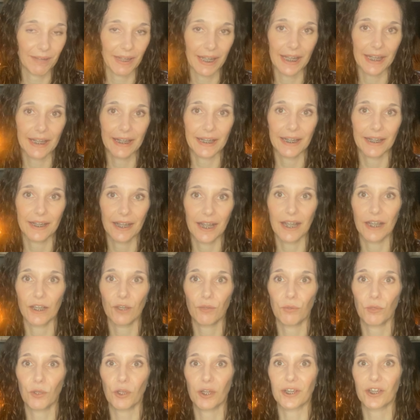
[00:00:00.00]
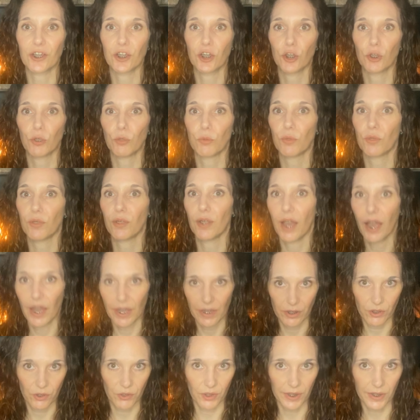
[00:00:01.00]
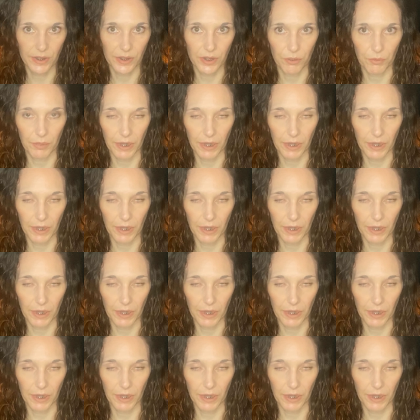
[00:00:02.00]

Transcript: they cannot afford to not address the